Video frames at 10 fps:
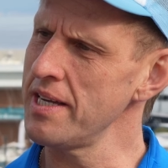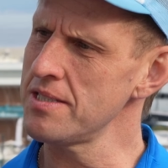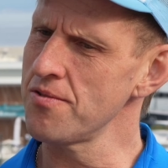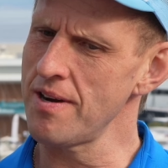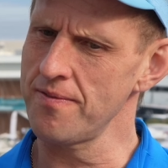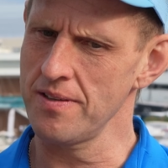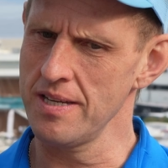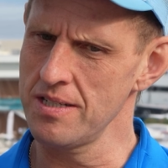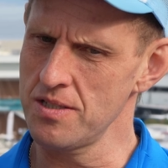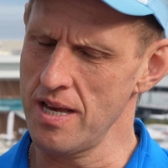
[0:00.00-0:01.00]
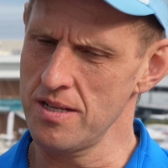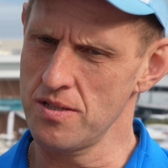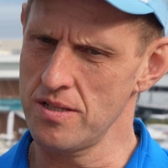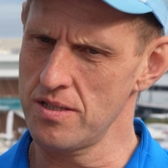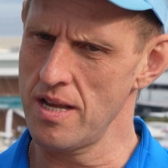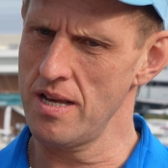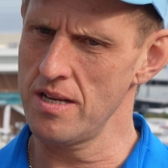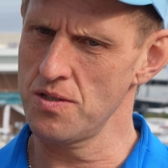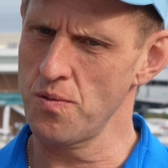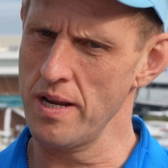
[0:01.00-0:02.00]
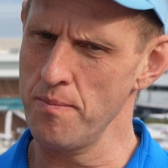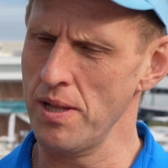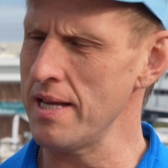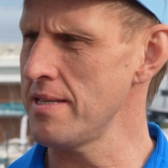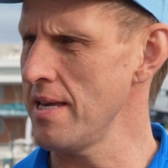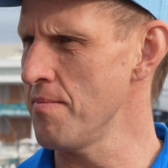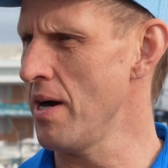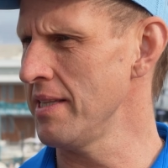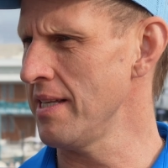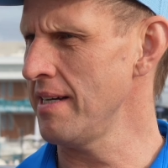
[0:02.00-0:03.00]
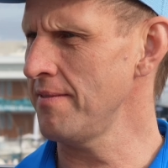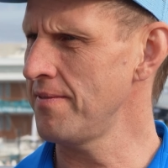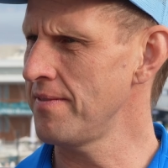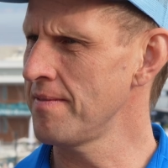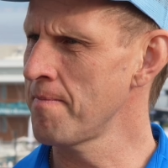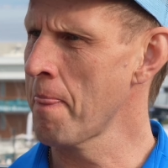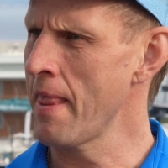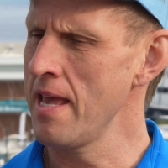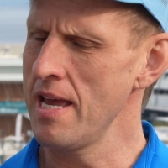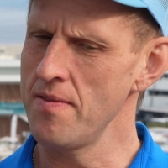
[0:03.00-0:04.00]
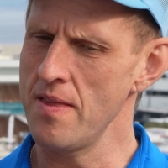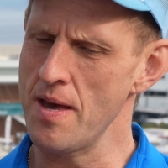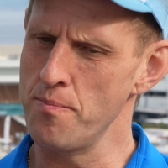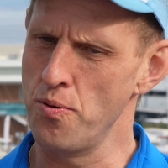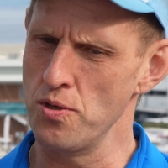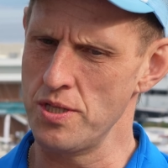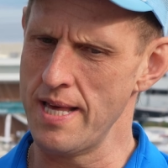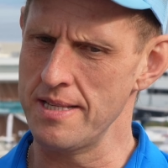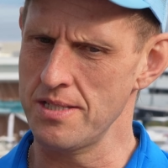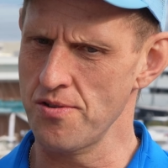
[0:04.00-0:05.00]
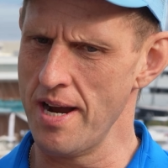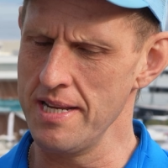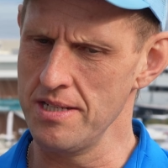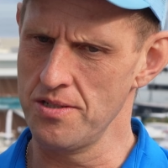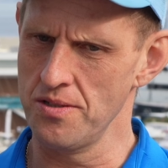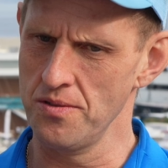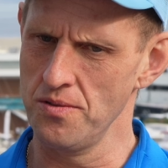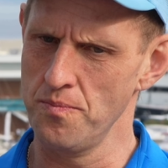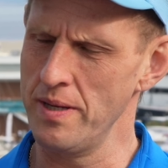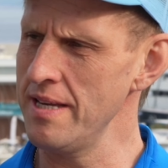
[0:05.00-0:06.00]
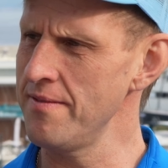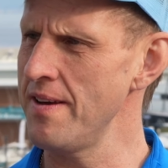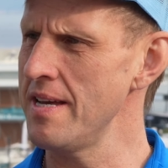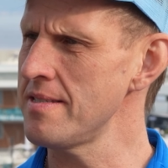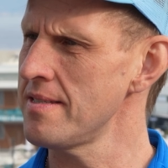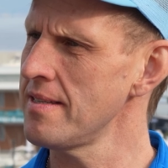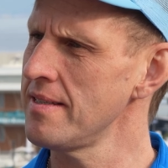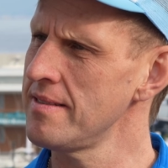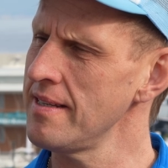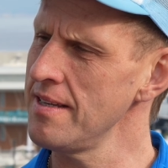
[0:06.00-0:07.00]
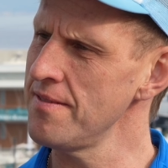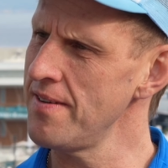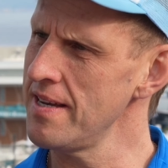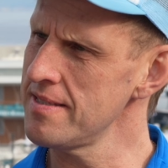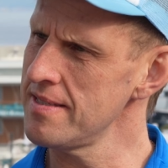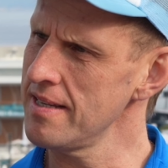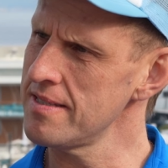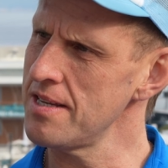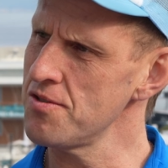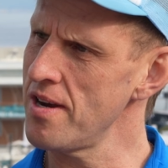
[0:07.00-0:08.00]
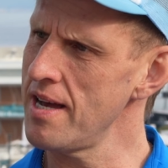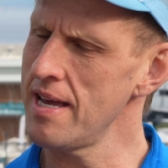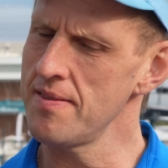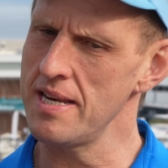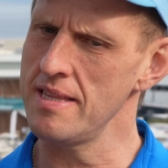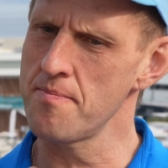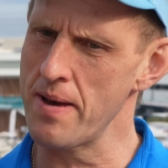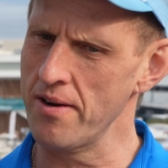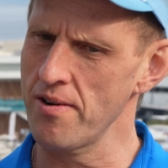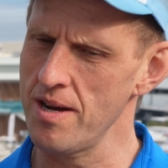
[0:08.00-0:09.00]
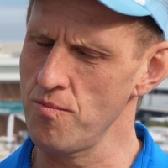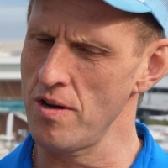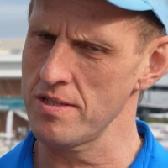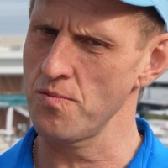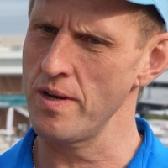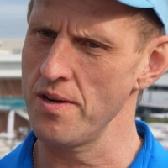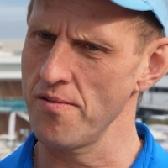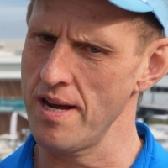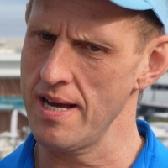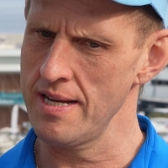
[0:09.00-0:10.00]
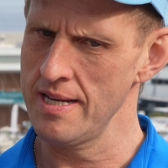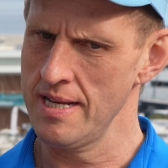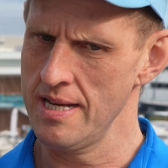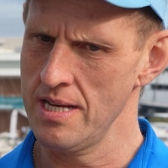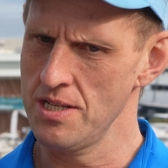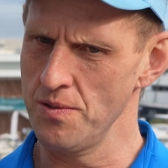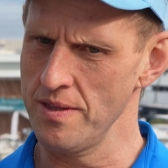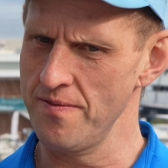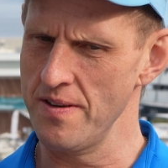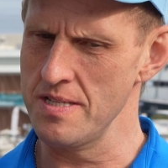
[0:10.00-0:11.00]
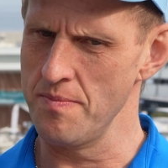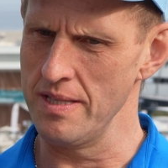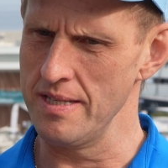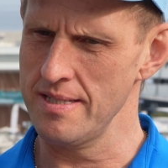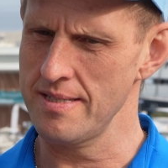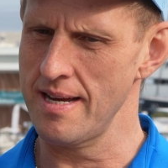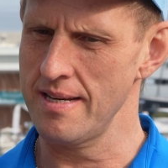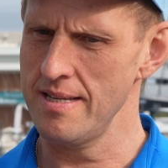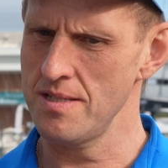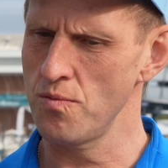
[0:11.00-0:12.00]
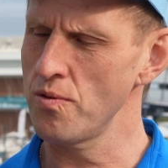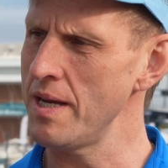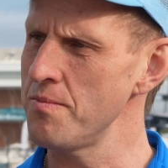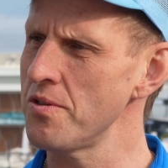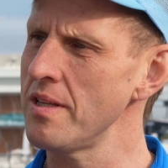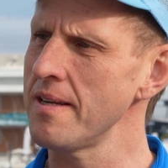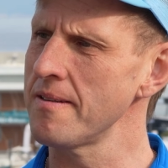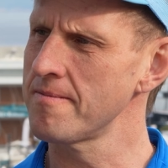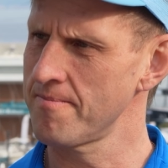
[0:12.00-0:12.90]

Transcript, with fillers: and get to roughly a, a, a twenty plus year mine life, and then they push that straight into P F S, D F S, et cetera. And then in the background, whilst we're uh, doing the feasibility studies, we'll keep drilling.